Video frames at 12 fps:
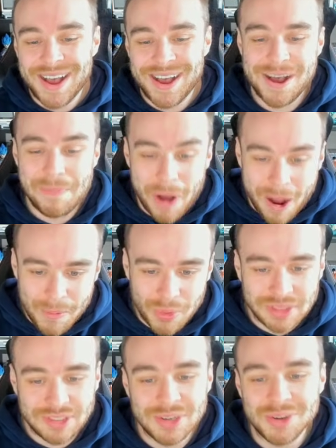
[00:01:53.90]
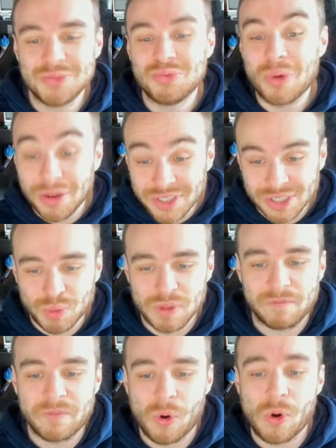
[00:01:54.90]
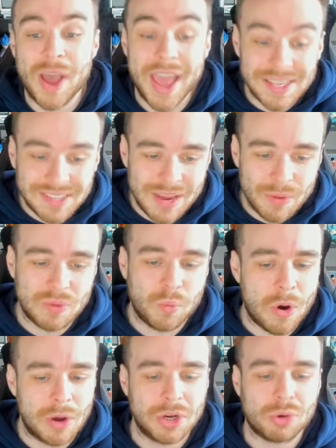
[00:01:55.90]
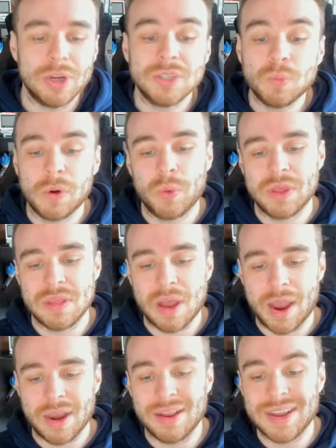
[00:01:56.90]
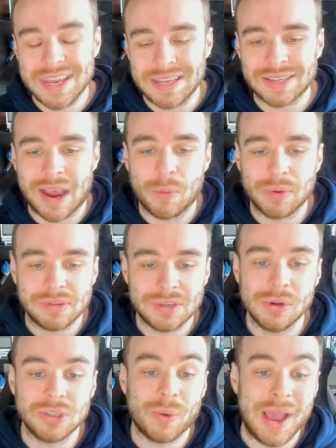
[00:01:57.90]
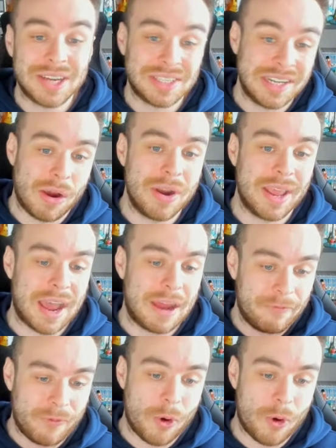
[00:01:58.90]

Palmer with 2, Rogers with 4, Eze with 1, Chris Wood with 9, and Isak with 2. So I actually only had 4